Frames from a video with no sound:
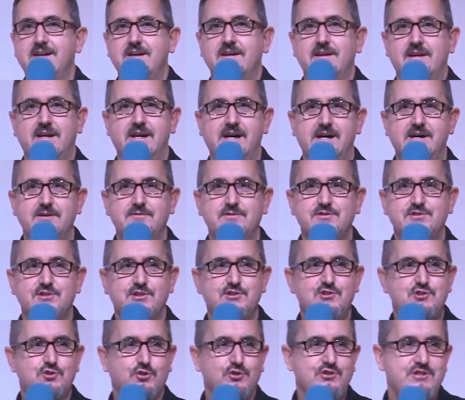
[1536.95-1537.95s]
Uh, so
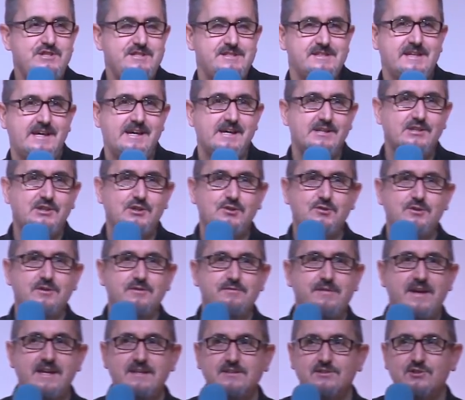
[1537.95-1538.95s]
Georgie's our new
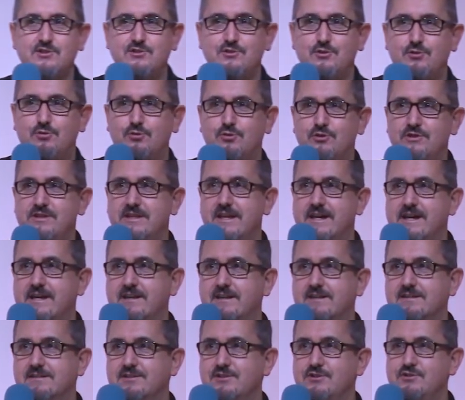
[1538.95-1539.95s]
event
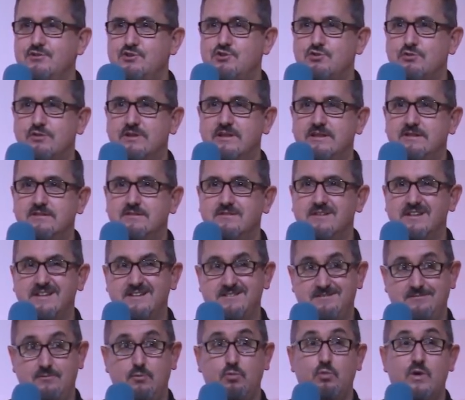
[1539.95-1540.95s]
coordinator who joined like
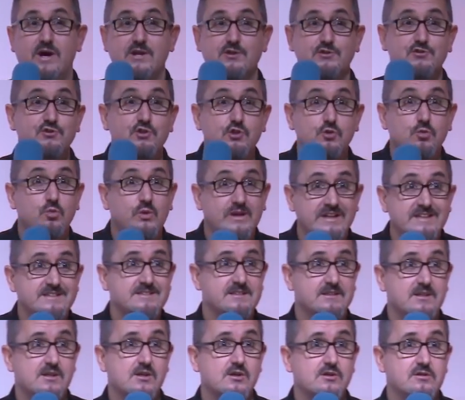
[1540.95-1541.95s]
one or two weeks
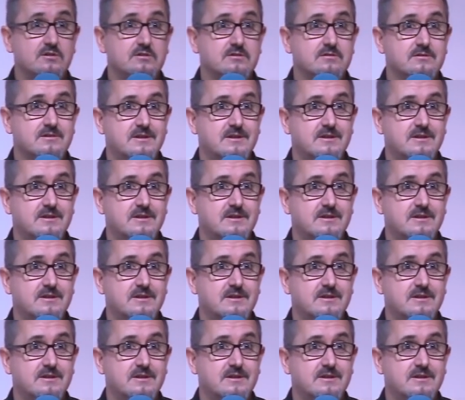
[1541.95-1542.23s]
ago.